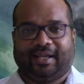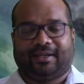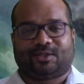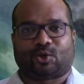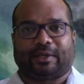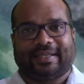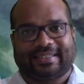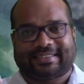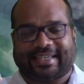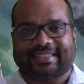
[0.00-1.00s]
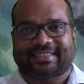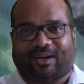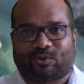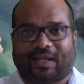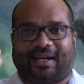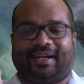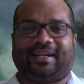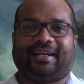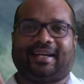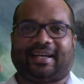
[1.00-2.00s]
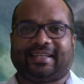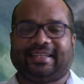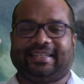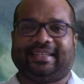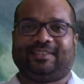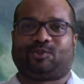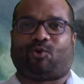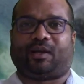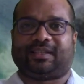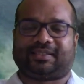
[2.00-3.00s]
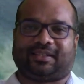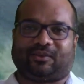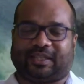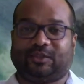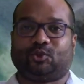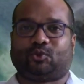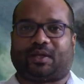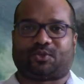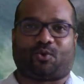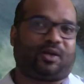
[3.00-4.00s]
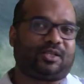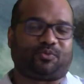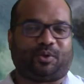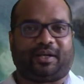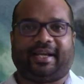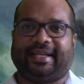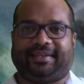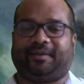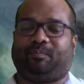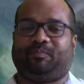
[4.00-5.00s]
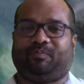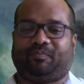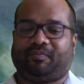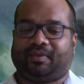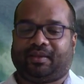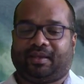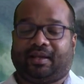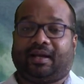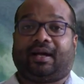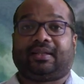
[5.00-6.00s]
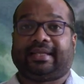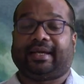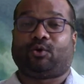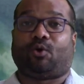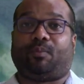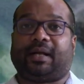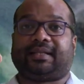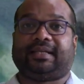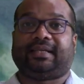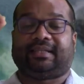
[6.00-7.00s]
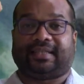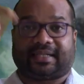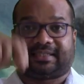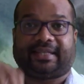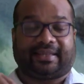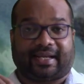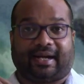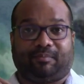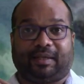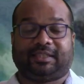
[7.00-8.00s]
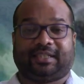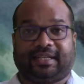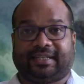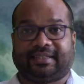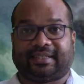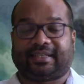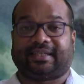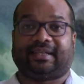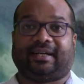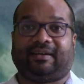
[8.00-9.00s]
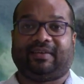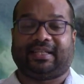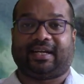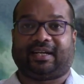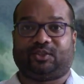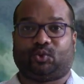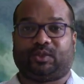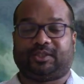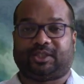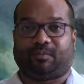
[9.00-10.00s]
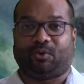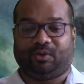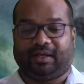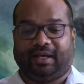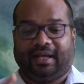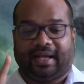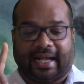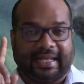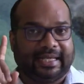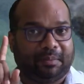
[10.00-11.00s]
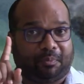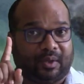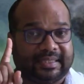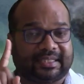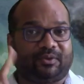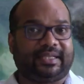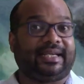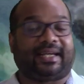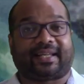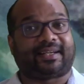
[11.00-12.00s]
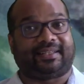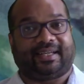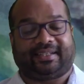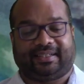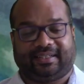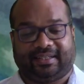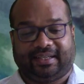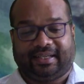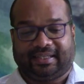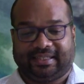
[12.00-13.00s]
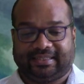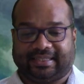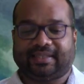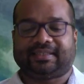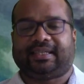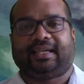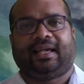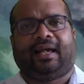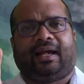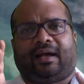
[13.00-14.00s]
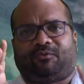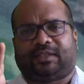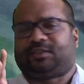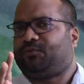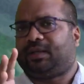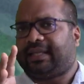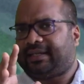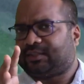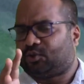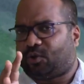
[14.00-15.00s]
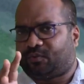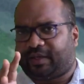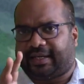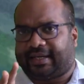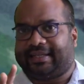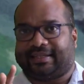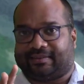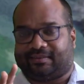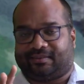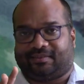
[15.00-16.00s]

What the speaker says: So he says how the Indian scholars or the Hindutva scholars would date them. They go by the nakshatra mentioned in the Vedanga Jyotisha book, and he points out the error in that. He says, first of all, that is not very clear.